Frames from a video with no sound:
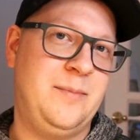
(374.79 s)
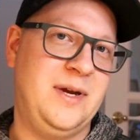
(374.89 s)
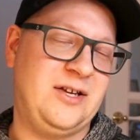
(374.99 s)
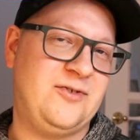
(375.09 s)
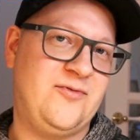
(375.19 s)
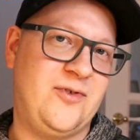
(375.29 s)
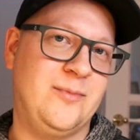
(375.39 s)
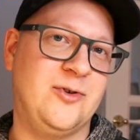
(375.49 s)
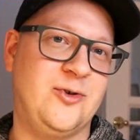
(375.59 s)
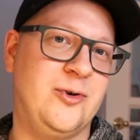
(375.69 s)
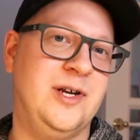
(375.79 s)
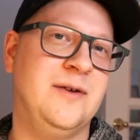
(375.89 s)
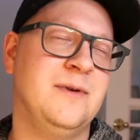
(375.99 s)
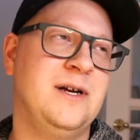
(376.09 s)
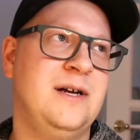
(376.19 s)
picks from the
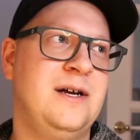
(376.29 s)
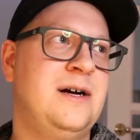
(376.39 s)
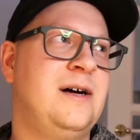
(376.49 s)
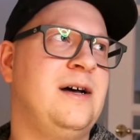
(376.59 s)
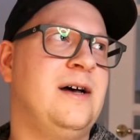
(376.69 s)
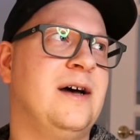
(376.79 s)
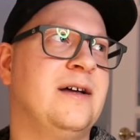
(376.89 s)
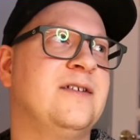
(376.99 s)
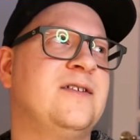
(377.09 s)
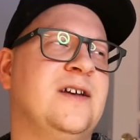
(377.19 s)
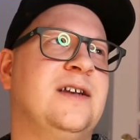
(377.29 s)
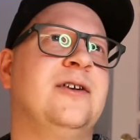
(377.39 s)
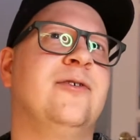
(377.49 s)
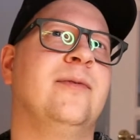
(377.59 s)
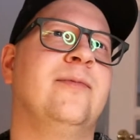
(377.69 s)
jury. And I just sat
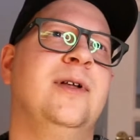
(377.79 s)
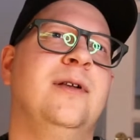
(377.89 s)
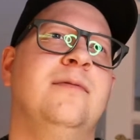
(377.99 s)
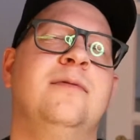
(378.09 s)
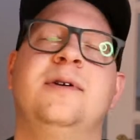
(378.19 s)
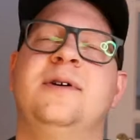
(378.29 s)
there, well,